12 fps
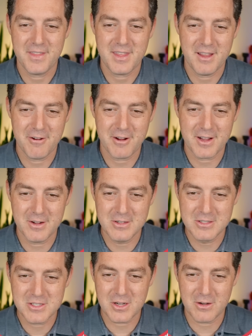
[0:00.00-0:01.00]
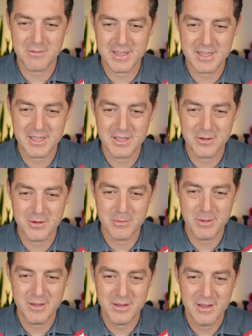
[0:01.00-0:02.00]
Here it goes, solving
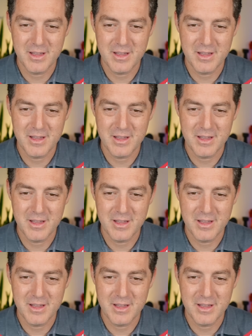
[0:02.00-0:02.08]
cube.